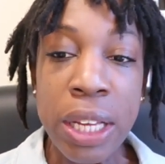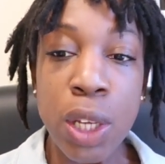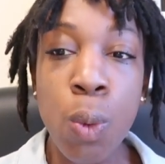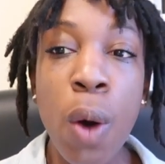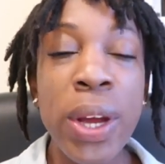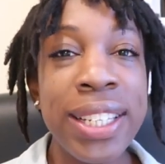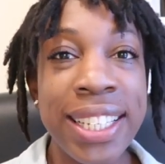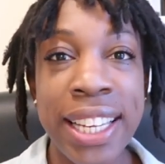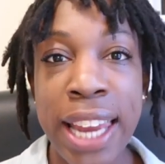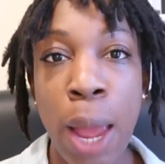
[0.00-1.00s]
So what we
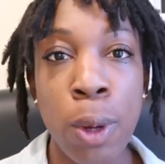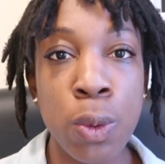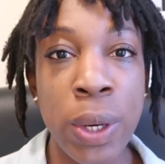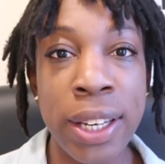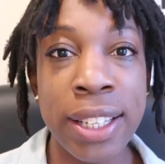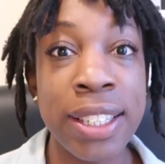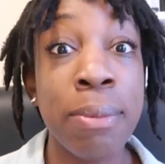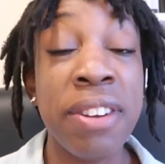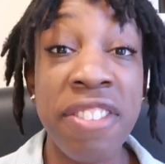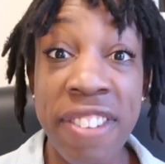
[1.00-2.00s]
did today was we did
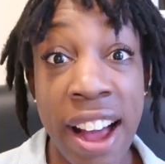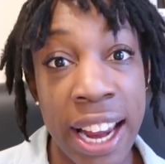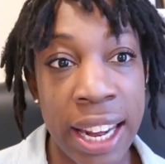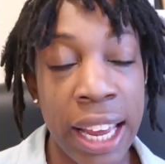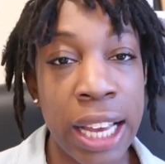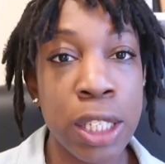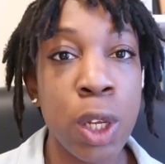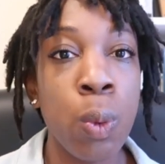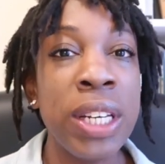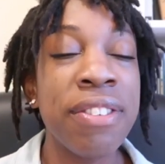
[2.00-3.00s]
some defining, and
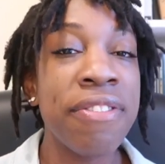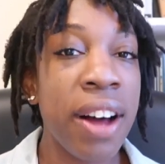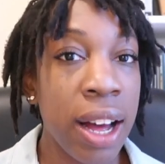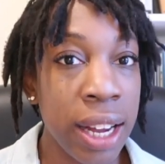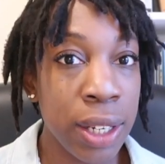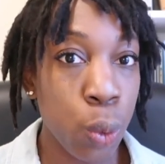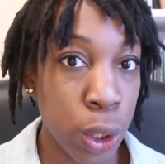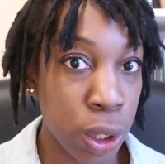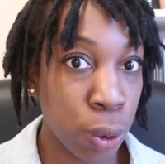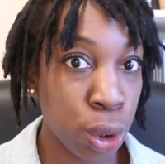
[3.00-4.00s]
so we defined
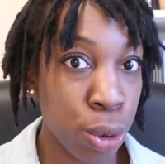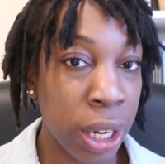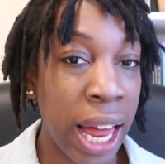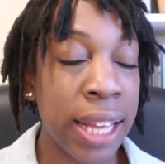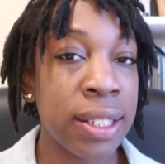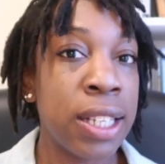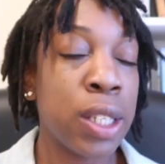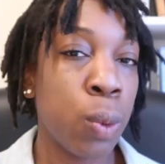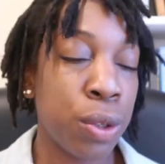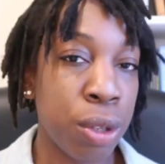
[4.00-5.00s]
what social class is
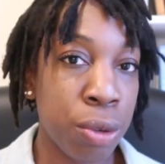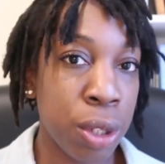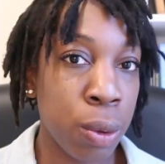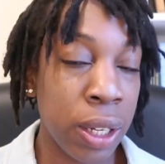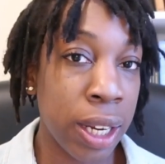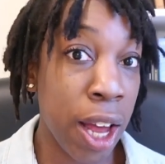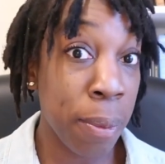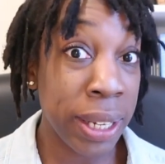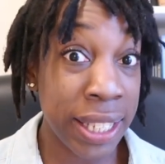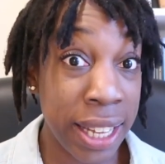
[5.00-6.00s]
and what
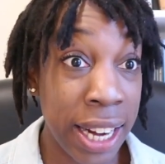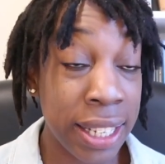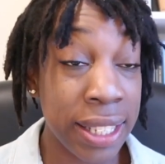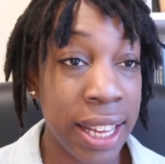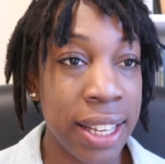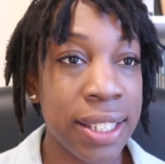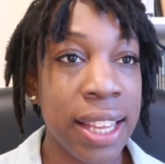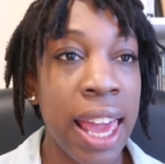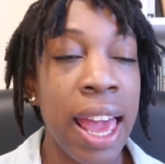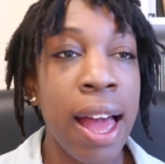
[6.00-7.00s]
socioeconomic status is.
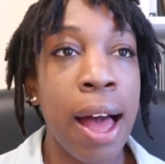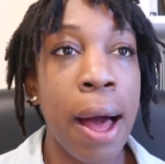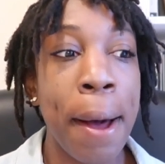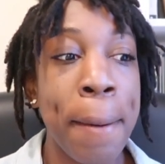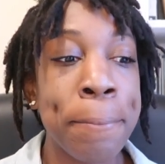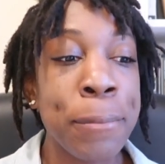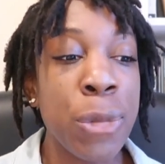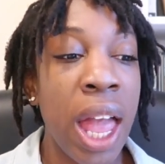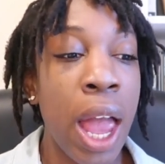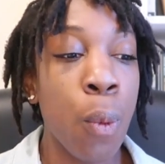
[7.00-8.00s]

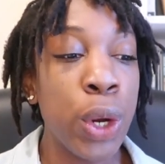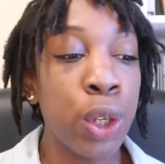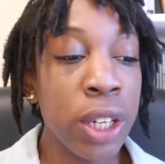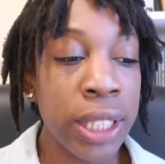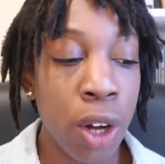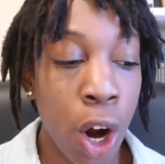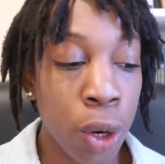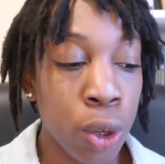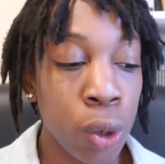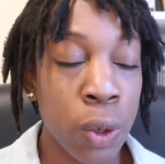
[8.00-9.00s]
And we looked at
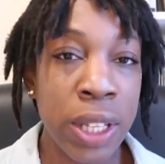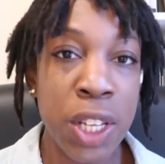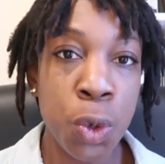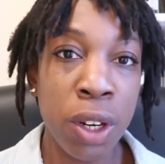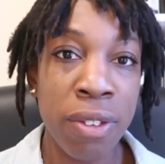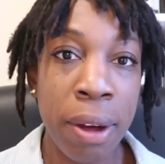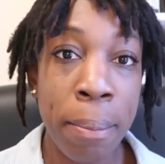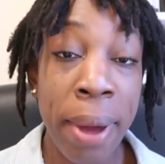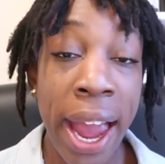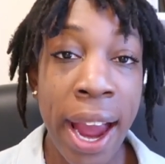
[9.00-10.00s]
articles that sort of
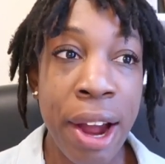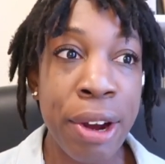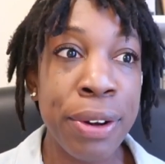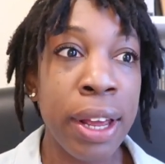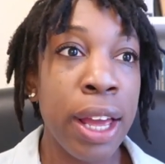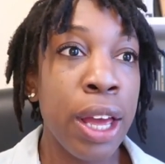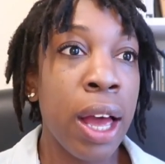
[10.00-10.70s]
compared